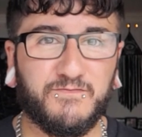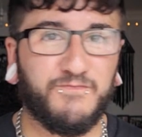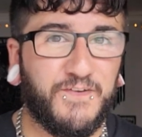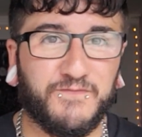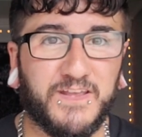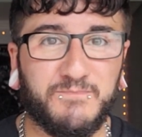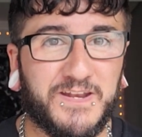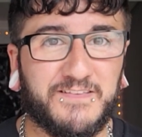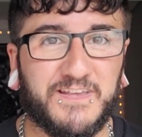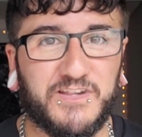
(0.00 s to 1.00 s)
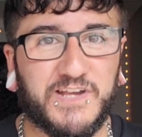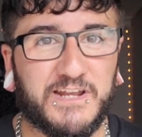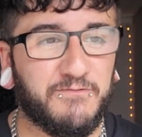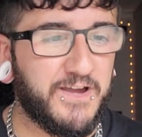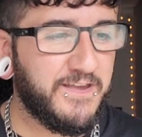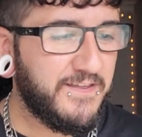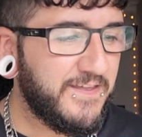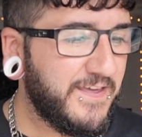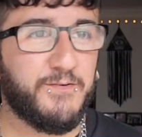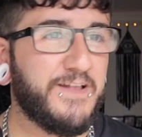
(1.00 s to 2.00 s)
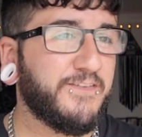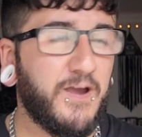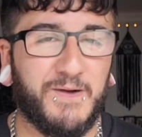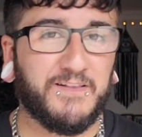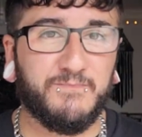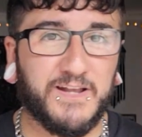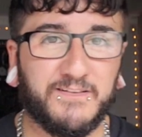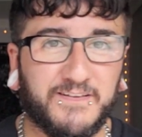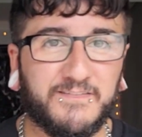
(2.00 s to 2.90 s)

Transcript: 15 minutes each anyway. So I had to go back to my